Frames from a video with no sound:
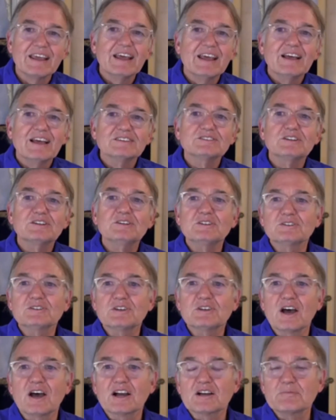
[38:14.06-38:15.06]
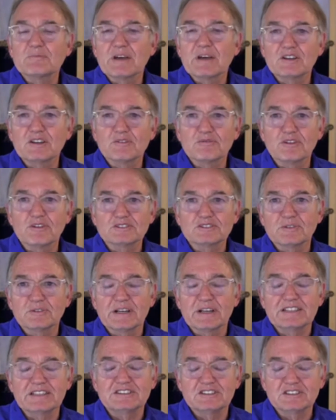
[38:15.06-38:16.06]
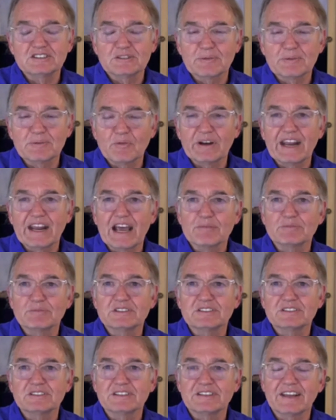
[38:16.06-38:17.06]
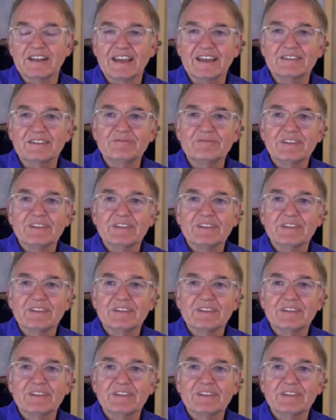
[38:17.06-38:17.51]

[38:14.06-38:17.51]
So you talk about your frustrations about what happened today.